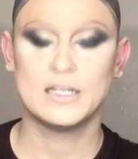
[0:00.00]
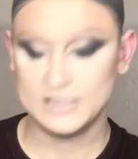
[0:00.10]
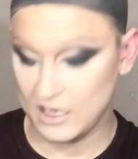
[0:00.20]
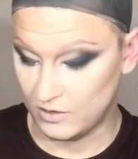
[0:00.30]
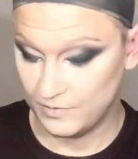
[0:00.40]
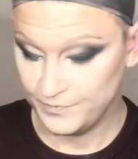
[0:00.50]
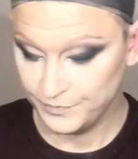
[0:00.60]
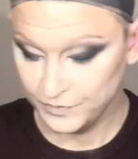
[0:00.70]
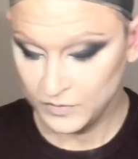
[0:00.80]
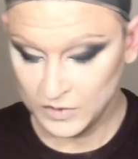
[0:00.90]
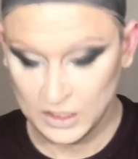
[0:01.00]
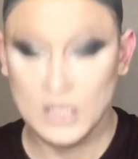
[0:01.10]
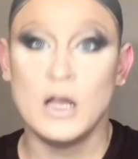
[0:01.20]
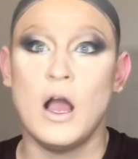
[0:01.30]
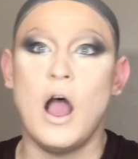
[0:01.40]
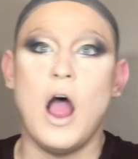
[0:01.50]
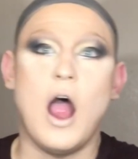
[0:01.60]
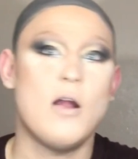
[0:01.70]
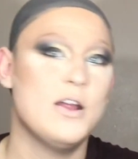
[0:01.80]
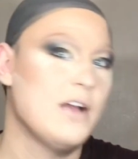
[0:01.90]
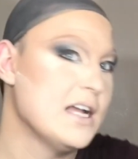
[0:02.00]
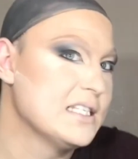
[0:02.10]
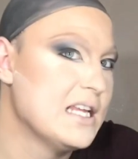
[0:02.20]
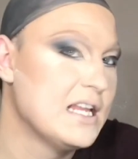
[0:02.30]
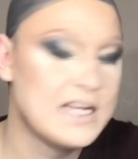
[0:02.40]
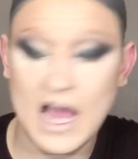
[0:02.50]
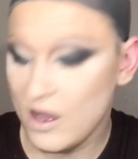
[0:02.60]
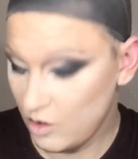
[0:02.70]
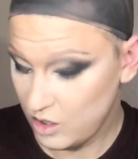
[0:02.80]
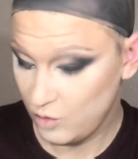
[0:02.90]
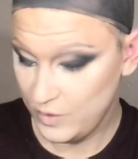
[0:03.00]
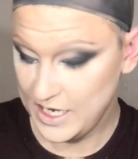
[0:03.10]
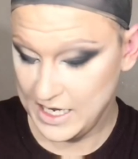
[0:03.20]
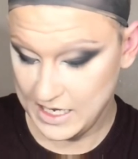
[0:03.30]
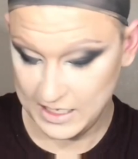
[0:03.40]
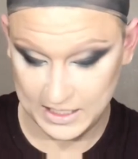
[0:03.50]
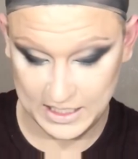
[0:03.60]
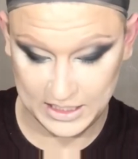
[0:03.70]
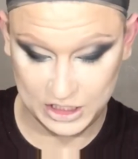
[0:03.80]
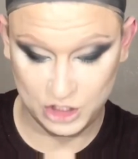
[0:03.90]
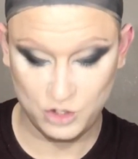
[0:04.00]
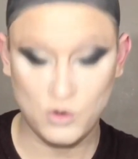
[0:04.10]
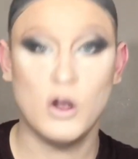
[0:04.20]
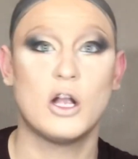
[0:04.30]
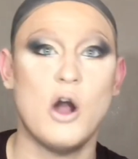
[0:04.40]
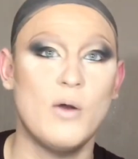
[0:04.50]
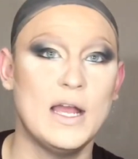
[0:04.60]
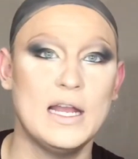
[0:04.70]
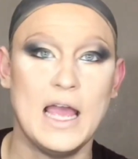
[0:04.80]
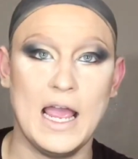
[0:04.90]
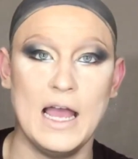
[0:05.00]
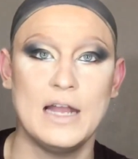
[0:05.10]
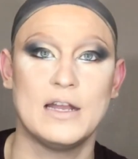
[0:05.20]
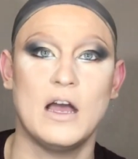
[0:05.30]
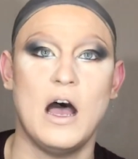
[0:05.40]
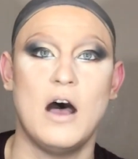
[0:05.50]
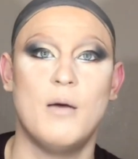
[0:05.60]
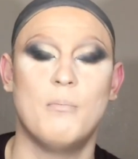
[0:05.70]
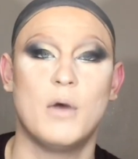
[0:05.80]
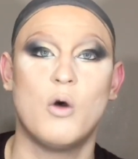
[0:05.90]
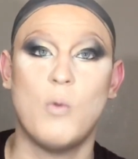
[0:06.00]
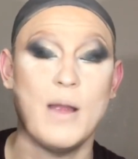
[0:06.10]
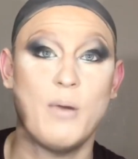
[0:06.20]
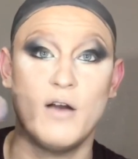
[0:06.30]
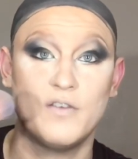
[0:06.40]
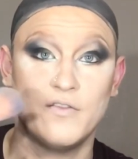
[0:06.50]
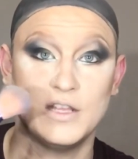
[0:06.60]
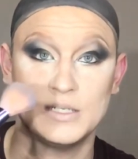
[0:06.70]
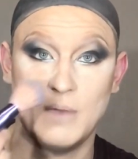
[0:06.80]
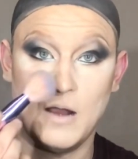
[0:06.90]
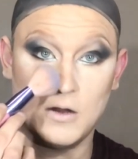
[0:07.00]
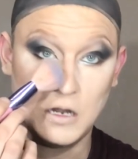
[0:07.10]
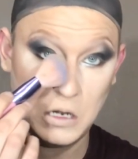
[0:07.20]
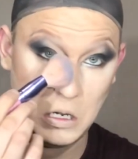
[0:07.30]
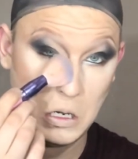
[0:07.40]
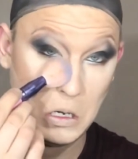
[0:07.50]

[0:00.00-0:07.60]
So, alright you guys, now we need to go in and wipe off of this powder.